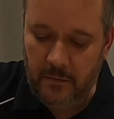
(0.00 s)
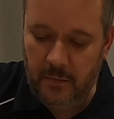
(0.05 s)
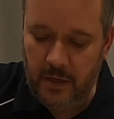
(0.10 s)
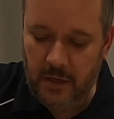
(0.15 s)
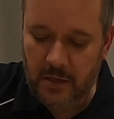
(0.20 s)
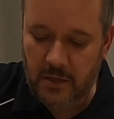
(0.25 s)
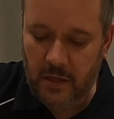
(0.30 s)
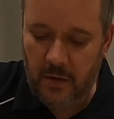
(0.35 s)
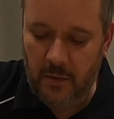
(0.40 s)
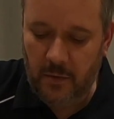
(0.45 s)

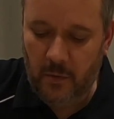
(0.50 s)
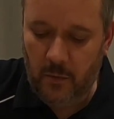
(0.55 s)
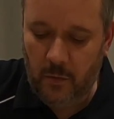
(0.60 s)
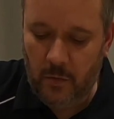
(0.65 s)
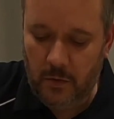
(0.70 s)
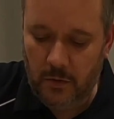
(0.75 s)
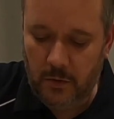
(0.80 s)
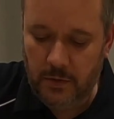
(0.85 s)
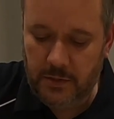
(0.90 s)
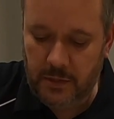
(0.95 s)
mix up the
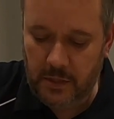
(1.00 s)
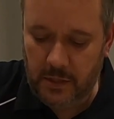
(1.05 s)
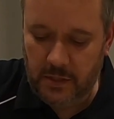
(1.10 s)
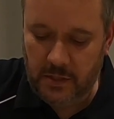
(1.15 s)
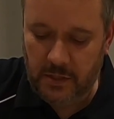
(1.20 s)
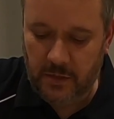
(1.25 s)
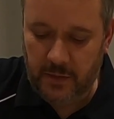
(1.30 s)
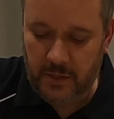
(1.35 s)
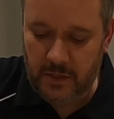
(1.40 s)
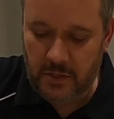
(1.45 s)
water
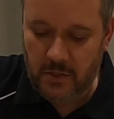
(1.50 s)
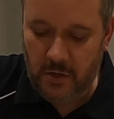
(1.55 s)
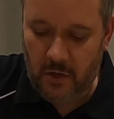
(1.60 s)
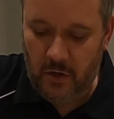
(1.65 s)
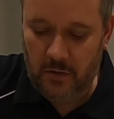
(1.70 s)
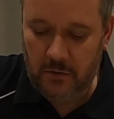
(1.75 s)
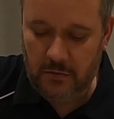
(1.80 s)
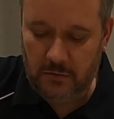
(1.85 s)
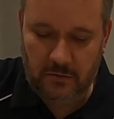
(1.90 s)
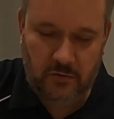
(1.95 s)
so it's
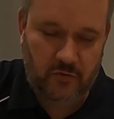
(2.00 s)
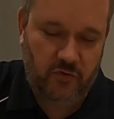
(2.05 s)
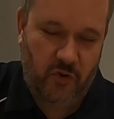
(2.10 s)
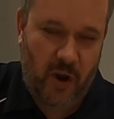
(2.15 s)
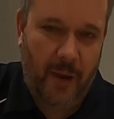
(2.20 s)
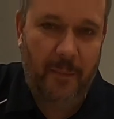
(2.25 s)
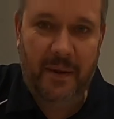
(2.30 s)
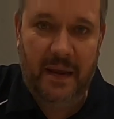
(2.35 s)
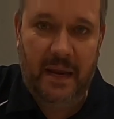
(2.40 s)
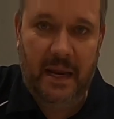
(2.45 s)
not
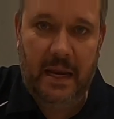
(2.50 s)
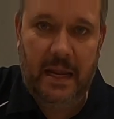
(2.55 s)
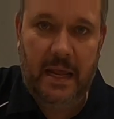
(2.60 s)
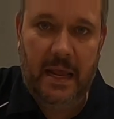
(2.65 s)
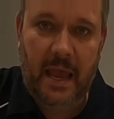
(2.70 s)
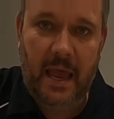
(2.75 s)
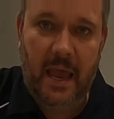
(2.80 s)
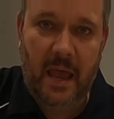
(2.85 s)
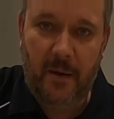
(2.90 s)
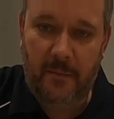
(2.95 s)
trapping
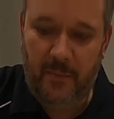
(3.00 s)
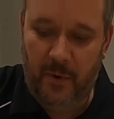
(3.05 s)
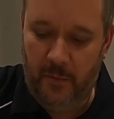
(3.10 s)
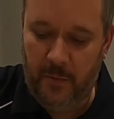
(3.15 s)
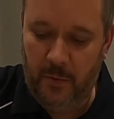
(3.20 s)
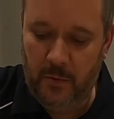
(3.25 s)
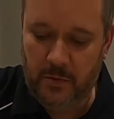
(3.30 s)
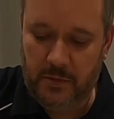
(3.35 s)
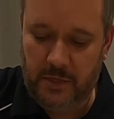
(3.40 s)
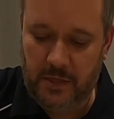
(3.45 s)
any air
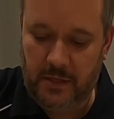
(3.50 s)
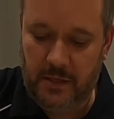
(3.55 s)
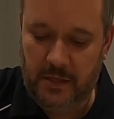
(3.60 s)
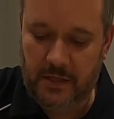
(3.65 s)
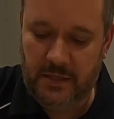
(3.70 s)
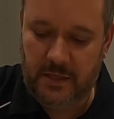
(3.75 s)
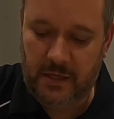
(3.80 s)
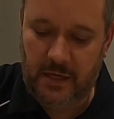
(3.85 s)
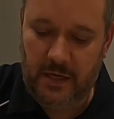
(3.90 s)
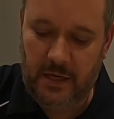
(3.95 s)
bubbles in the
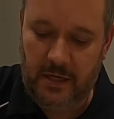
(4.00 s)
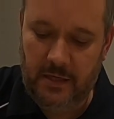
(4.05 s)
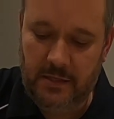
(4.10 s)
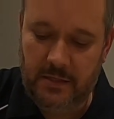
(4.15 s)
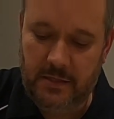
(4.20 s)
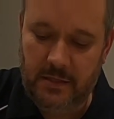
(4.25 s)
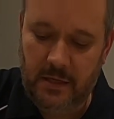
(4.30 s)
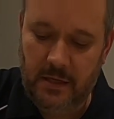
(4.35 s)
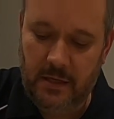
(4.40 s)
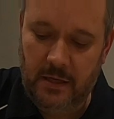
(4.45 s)

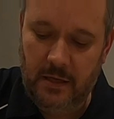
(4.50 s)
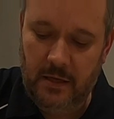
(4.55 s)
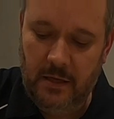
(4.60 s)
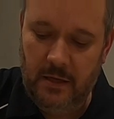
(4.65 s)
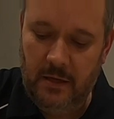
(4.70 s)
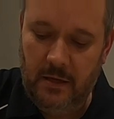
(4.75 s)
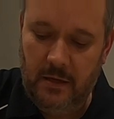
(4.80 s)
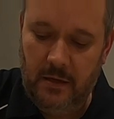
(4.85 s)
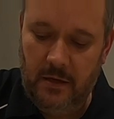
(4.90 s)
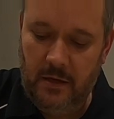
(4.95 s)
seeds,
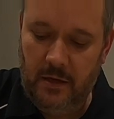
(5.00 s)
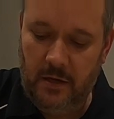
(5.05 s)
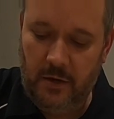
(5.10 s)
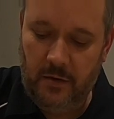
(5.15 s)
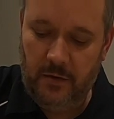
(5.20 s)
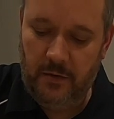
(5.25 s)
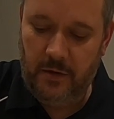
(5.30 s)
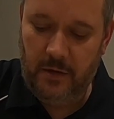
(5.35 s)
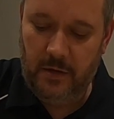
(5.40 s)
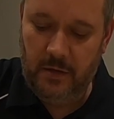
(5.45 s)
you
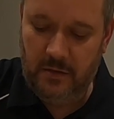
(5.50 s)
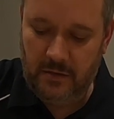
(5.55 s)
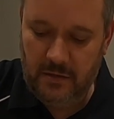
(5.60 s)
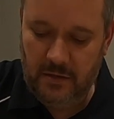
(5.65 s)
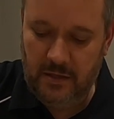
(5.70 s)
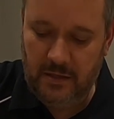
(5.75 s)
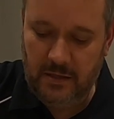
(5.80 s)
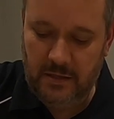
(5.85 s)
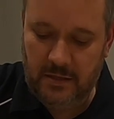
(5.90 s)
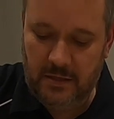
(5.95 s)
know,
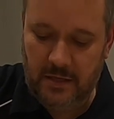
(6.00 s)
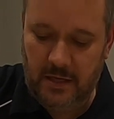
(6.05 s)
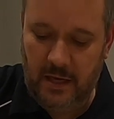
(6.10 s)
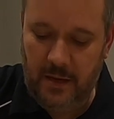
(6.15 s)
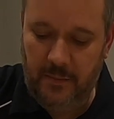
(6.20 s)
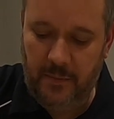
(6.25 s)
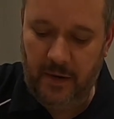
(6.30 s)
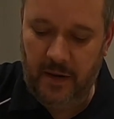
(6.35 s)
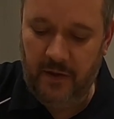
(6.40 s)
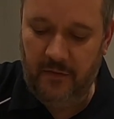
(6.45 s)
that's
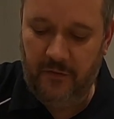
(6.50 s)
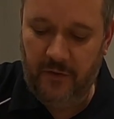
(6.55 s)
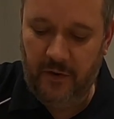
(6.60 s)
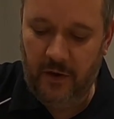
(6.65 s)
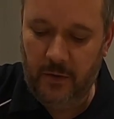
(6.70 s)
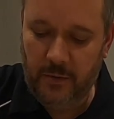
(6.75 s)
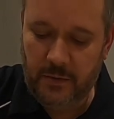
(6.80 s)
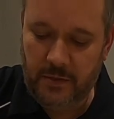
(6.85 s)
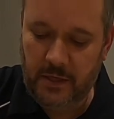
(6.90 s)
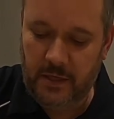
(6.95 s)
keeping it
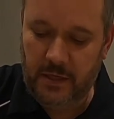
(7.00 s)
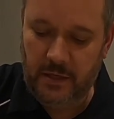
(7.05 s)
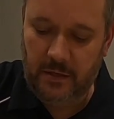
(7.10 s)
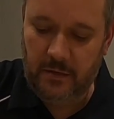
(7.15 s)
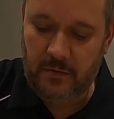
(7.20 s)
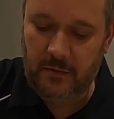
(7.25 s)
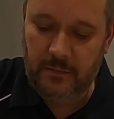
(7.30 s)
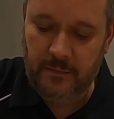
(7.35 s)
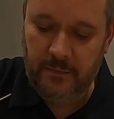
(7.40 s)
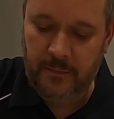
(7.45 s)
floating.
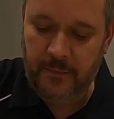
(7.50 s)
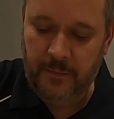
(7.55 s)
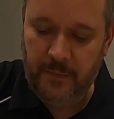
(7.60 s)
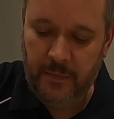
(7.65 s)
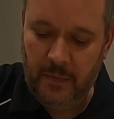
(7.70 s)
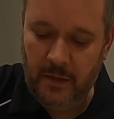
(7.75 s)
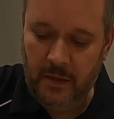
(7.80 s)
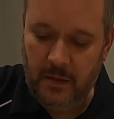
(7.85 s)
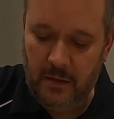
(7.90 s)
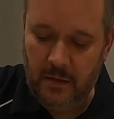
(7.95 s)
And
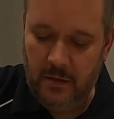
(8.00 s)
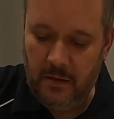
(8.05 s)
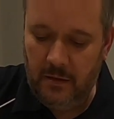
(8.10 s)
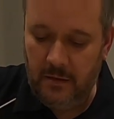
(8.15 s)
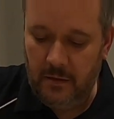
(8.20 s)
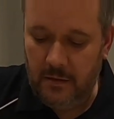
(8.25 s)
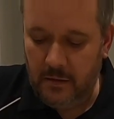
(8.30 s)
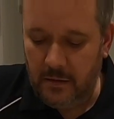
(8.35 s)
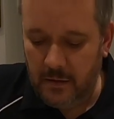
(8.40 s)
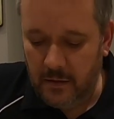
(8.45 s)

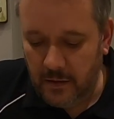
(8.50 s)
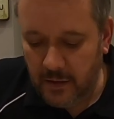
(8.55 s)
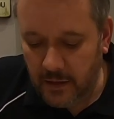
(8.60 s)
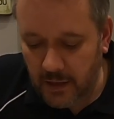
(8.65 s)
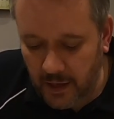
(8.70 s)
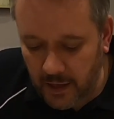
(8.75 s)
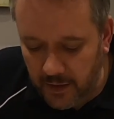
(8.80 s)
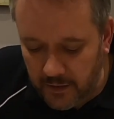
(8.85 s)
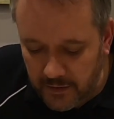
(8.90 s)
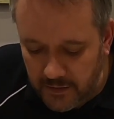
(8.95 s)

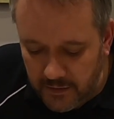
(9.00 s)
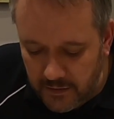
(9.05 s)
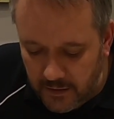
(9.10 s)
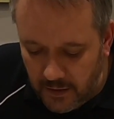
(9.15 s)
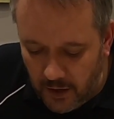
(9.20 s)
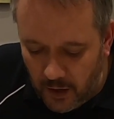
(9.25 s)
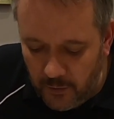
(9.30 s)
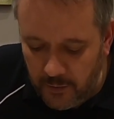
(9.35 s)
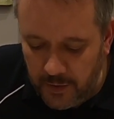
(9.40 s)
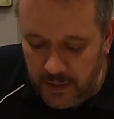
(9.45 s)
yeah,
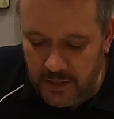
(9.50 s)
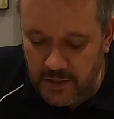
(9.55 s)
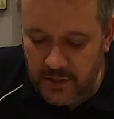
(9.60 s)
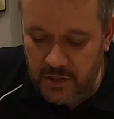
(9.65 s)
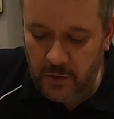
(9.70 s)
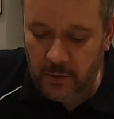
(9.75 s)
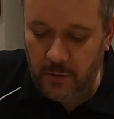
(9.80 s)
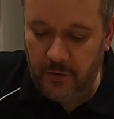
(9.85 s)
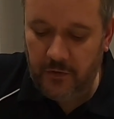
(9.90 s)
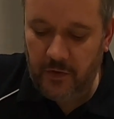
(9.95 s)
only
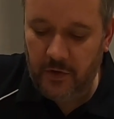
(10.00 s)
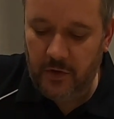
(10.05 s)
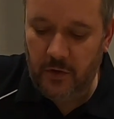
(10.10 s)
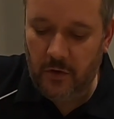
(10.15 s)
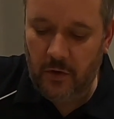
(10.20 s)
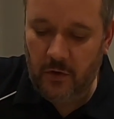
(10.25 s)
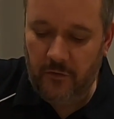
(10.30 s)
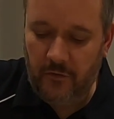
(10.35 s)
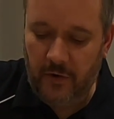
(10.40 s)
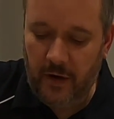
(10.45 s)
2 of the
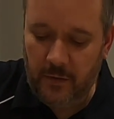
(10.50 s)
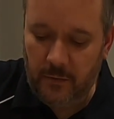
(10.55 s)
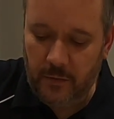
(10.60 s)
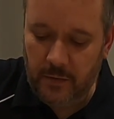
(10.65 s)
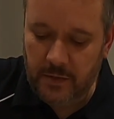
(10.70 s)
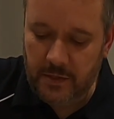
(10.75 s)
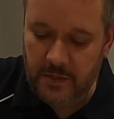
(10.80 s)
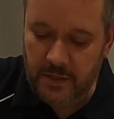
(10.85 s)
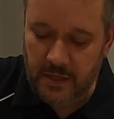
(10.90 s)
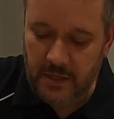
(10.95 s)
Dawn
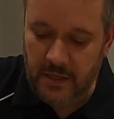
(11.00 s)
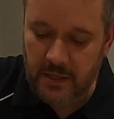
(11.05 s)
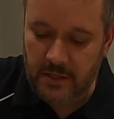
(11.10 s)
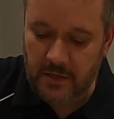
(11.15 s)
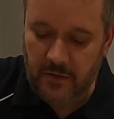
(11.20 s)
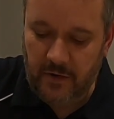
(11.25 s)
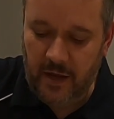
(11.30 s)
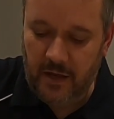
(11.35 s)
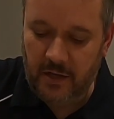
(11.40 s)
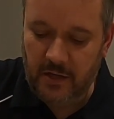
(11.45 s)
Redwood
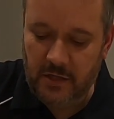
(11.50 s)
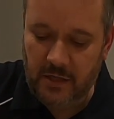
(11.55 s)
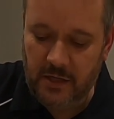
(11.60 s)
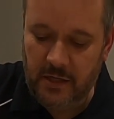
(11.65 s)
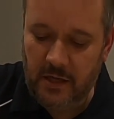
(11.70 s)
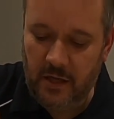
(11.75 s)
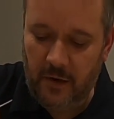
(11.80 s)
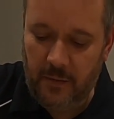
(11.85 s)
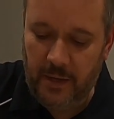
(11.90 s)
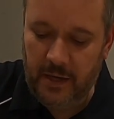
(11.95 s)
seeds are
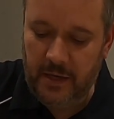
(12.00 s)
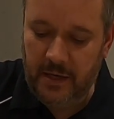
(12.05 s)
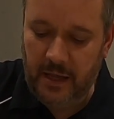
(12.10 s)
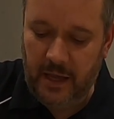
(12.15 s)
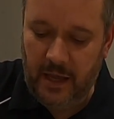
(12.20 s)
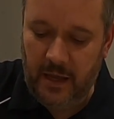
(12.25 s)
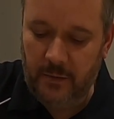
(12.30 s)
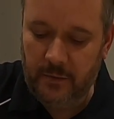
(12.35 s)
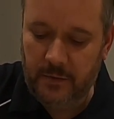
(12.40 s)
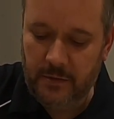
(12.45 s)
actually going
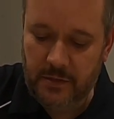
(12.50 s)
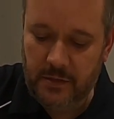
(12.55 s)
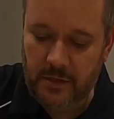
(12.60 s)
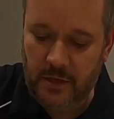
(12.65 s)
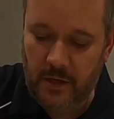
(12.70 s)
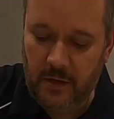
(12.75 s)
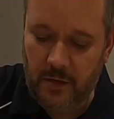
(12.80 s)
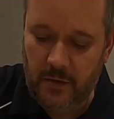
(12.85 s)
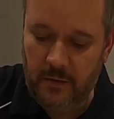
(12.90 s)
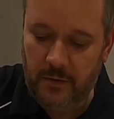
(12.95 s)
down,
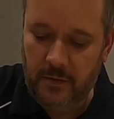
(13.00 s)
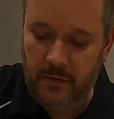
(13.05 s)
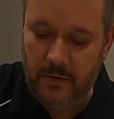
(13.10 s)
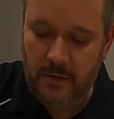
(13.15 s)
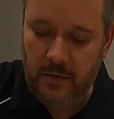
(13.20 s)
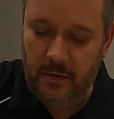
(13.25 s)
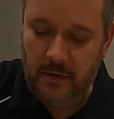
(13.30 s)
so